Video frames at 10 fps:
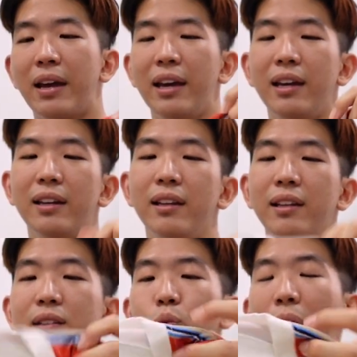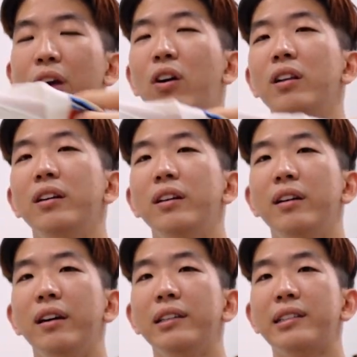And this white
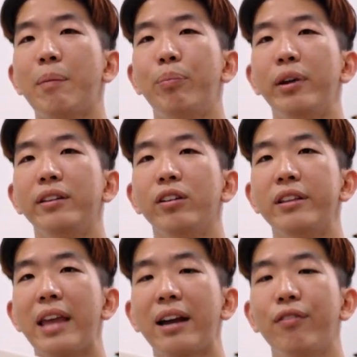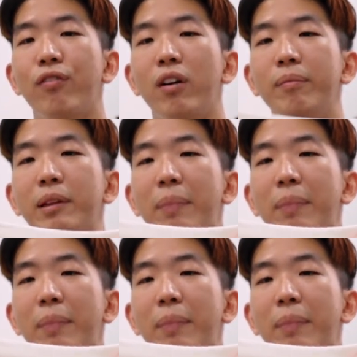collar separates your neck from the